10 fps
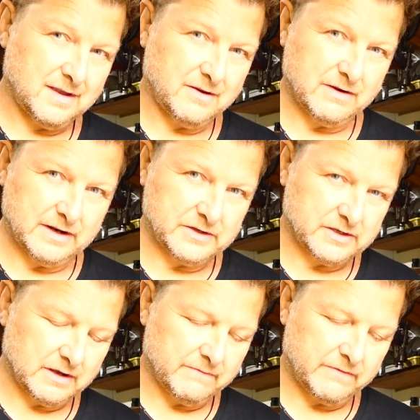around its
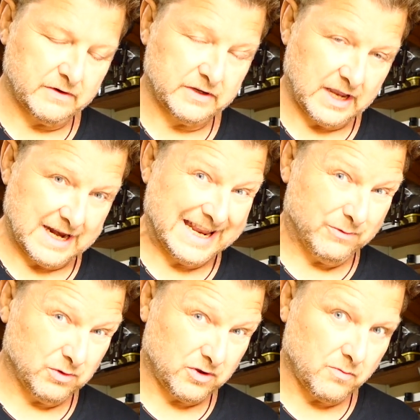circumference and it
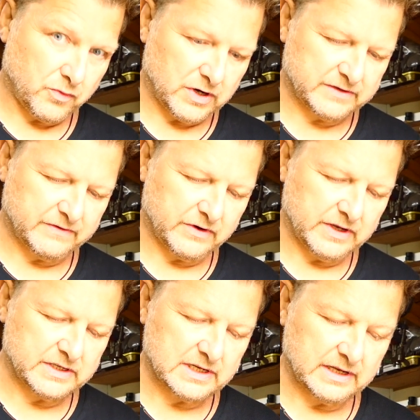will compress very easily.